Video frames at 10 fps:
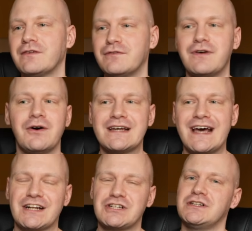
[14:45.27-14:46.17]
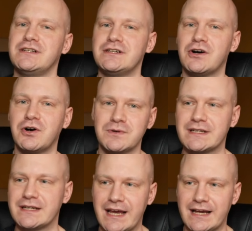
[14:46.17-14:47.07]
without actually
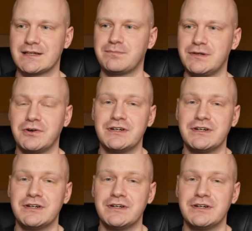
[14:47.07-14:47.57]
holding XRP